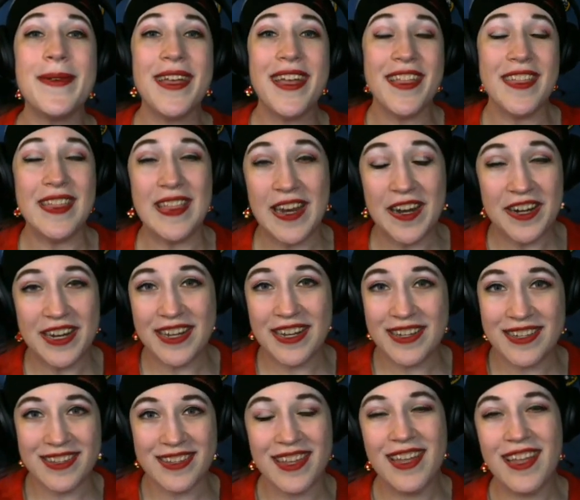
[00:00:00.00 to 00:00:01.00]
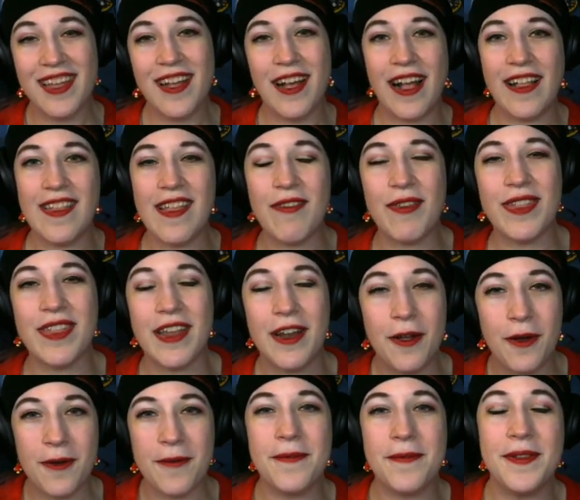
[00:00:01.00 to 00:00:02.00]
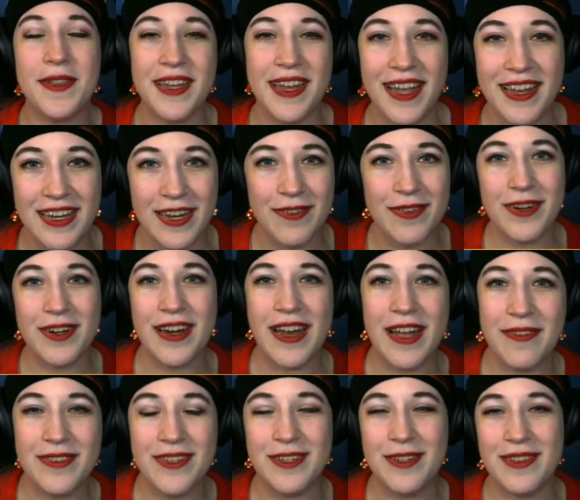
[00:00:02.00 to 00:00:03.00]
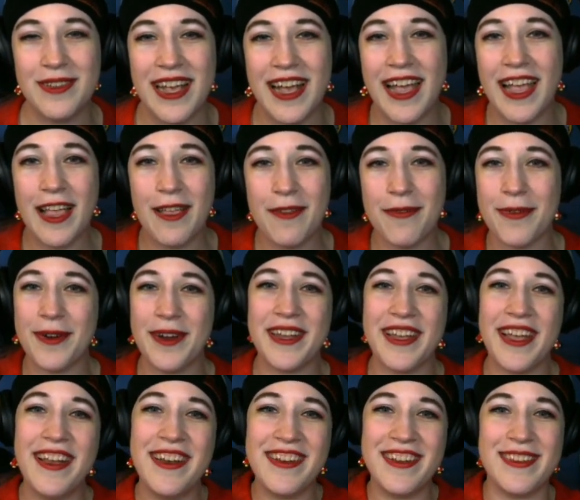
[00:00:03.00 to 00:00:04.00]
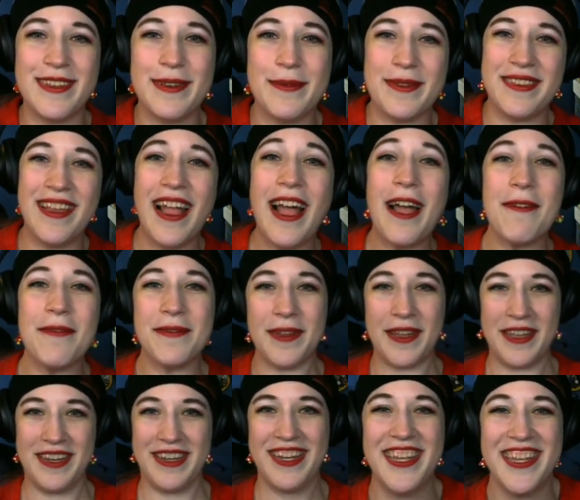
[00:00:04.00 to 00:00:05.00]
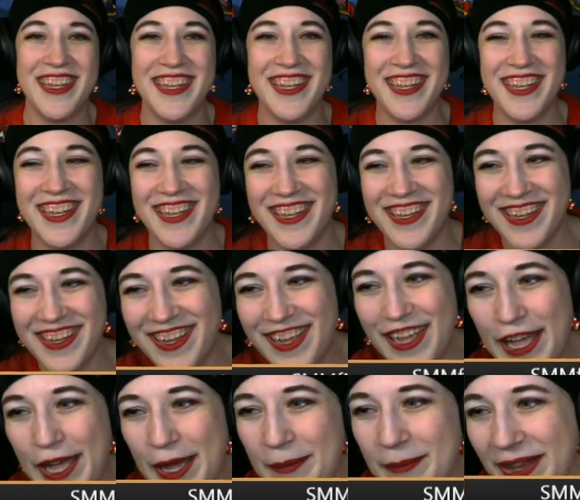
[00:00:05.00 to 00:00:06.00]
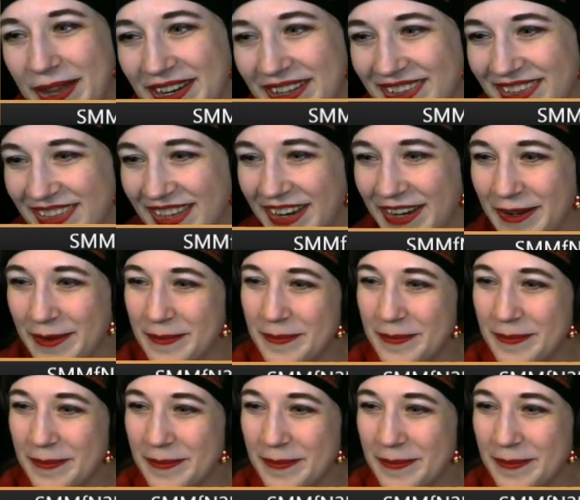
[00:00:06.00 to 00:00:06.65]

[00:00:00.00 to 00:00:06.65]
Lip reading: there it is, a level that hopefully I never have to do the IL for again because it was not fun. But it's there.